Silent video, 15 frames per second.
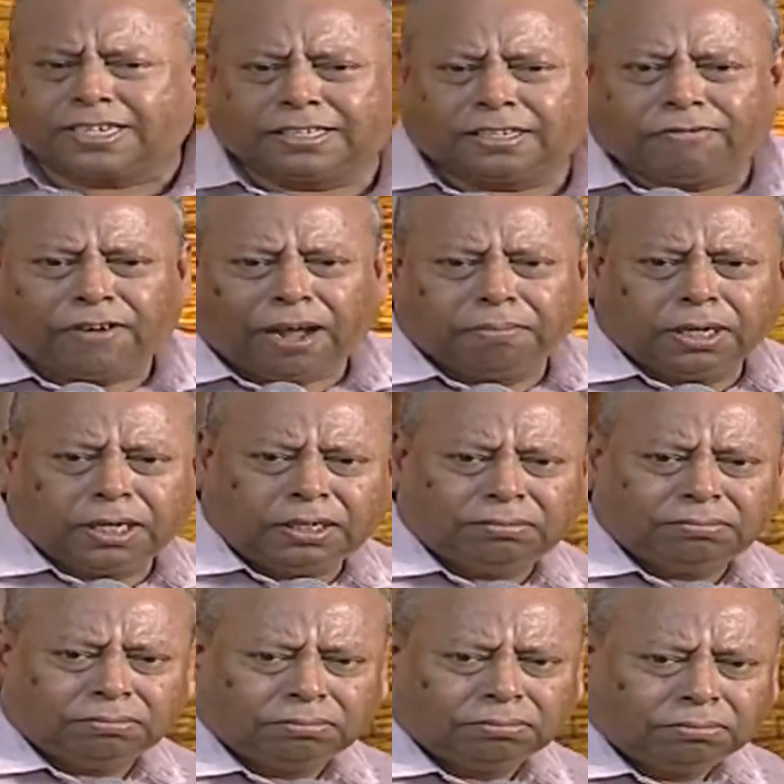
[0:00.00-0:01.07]
as a family.
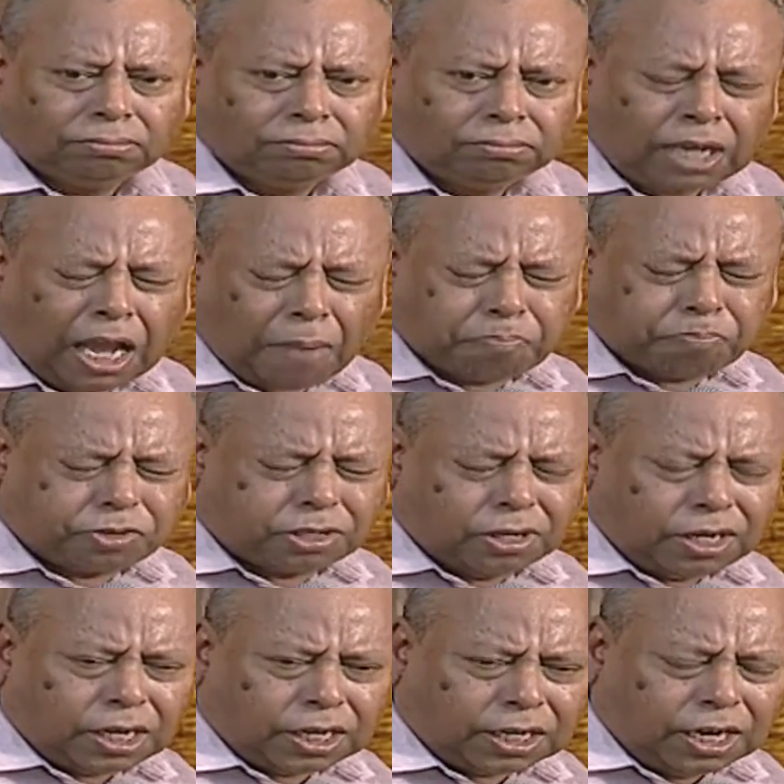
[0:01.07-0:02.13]

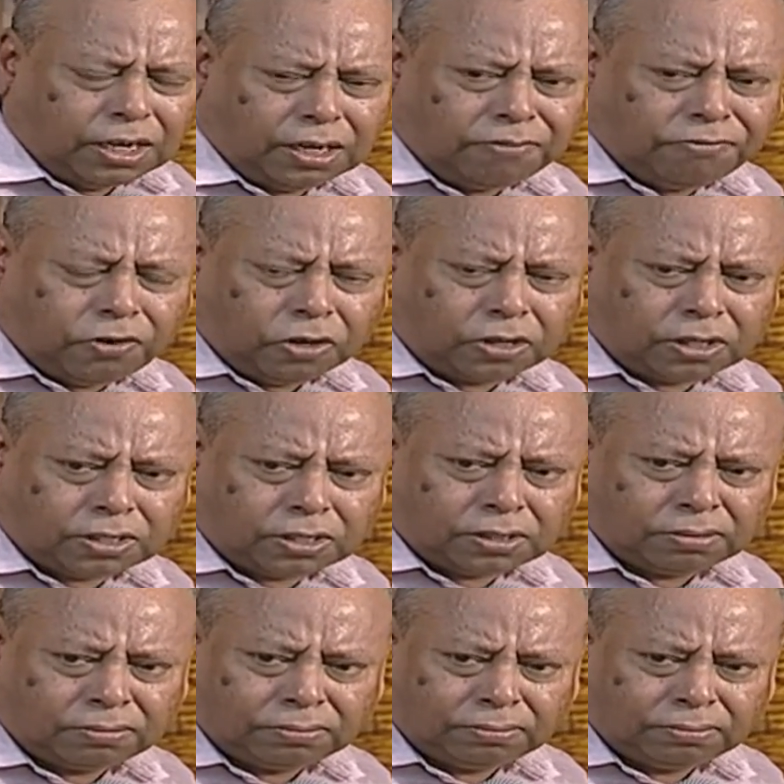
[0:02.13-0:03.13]
Absolutely kingdom focused.